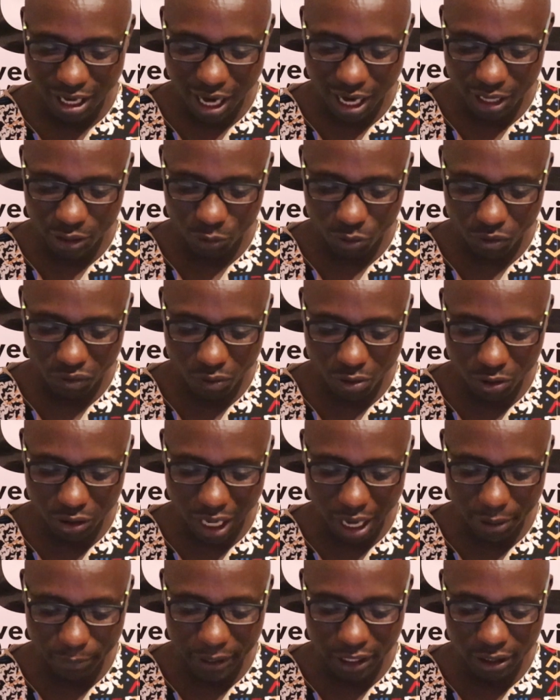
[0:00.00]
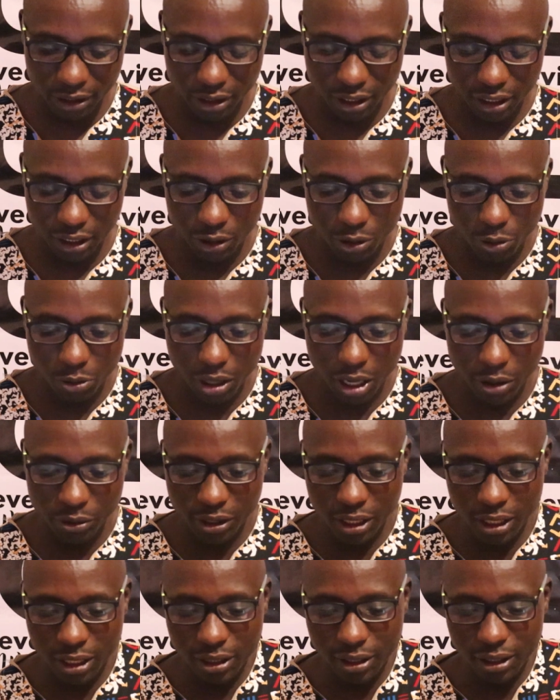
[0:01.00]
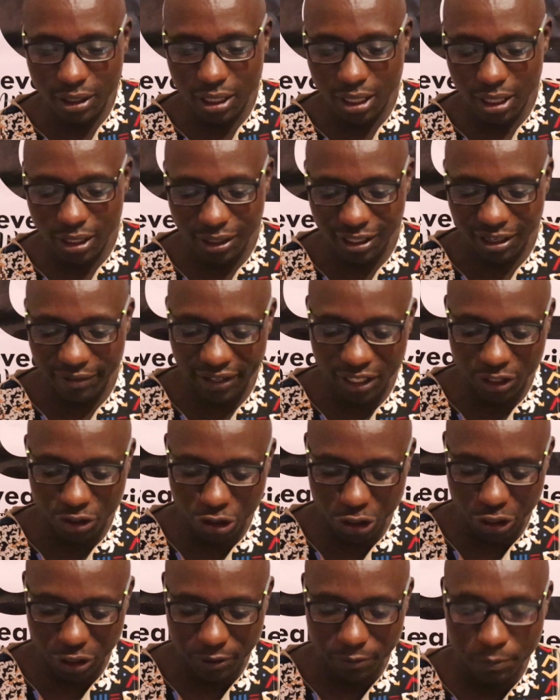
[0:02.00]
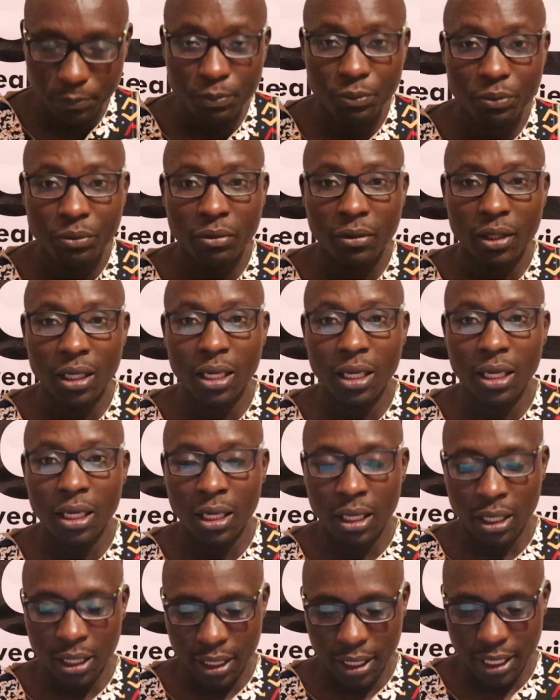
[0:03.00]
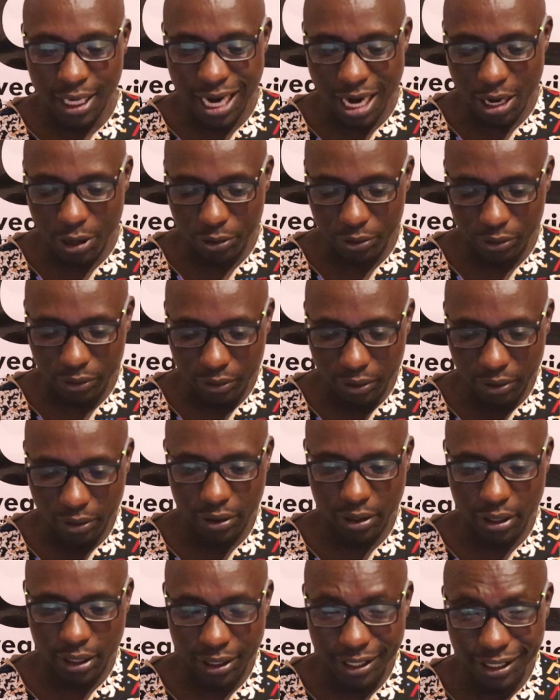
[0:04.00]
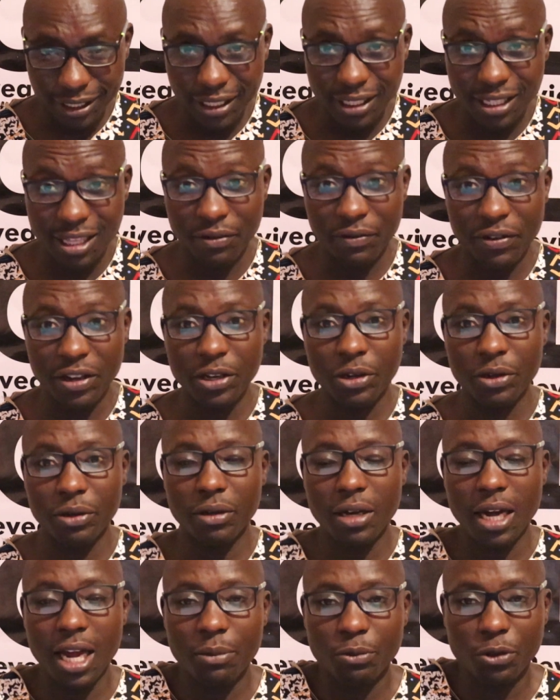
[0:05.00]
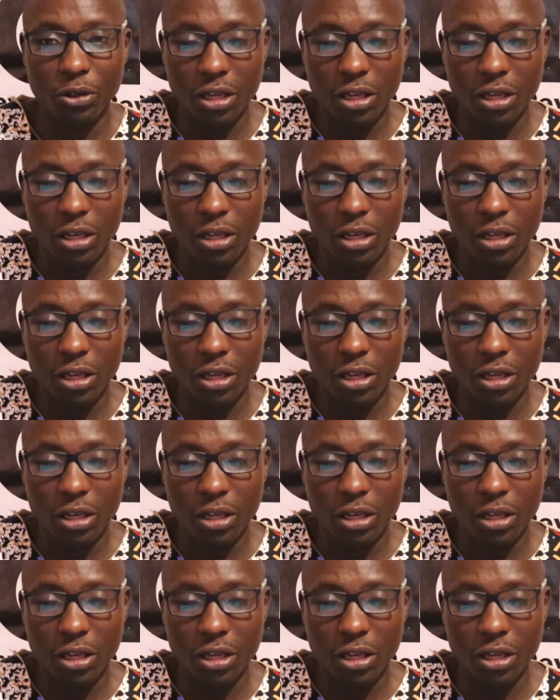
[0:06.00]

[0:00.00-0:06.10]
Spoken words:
As of what happened in 2017. Now, this is the video I'm